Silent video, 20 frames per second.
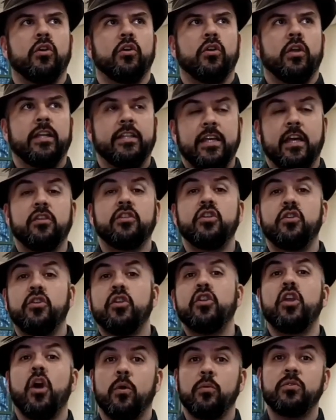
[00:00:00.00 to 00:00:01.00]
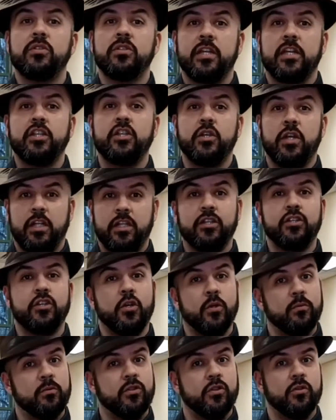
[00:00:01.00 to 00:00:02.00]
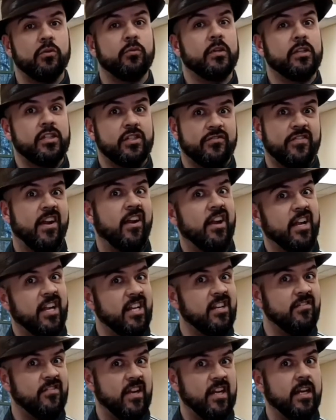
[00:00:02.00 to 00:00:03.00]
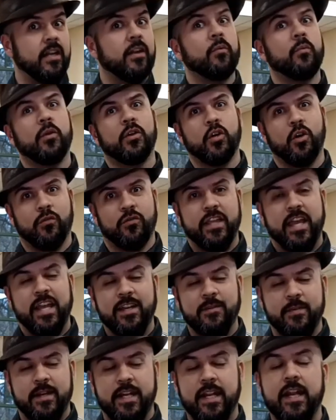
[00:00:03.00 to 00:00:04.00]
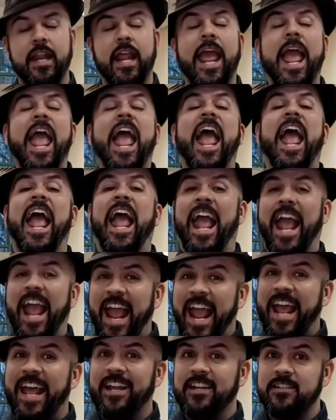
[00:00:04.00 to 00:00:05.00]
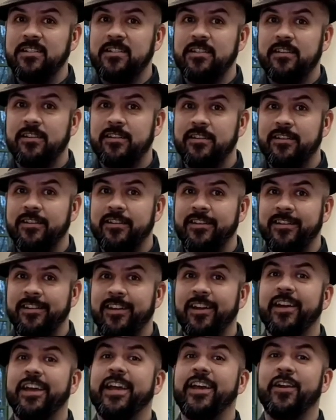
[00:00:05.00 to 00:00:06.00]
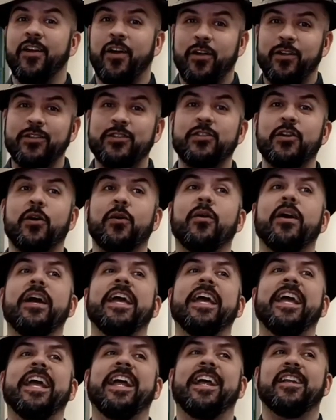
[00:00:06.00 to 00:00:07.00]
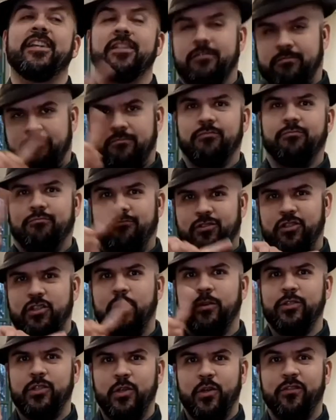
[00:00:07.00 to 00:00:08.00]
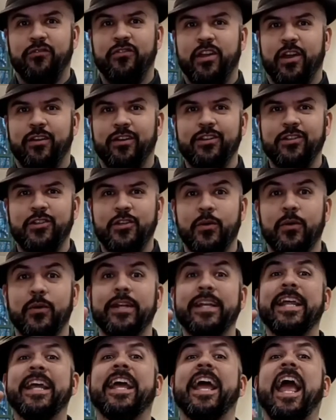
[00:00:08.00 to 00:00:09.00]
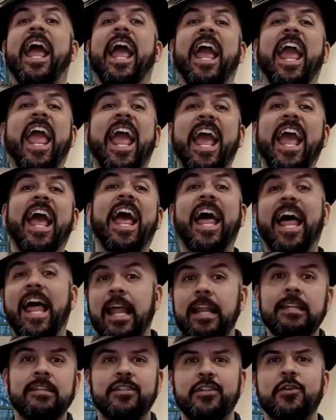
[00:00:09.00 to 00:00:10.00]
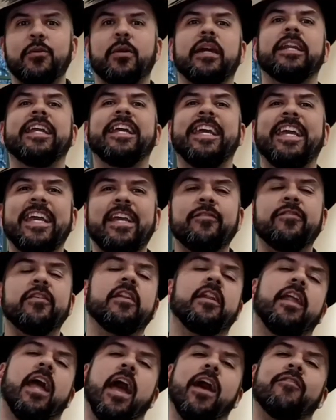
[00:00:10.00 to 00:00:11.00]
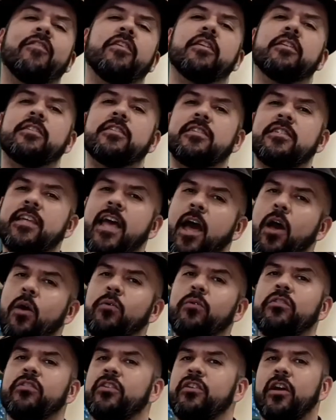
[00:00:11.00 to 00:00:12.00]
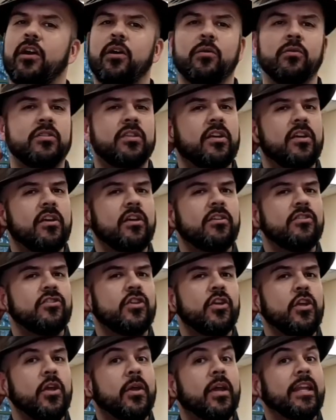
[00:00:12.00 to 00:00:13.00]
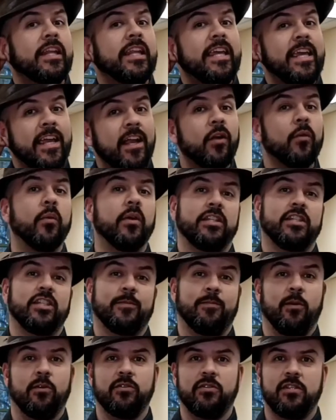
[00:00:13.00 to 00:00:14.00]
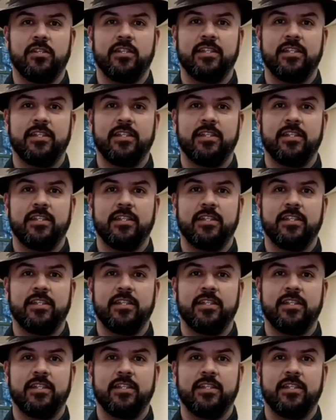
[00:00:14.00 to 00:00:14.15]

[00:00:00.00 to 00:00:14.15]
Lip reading: it tells you the notes that you need to tune to, which is very convenient, and we'll go over that in a minute. And it also shows you if they're in tune, and you can even have it sound the note so you can hear what it's supposed to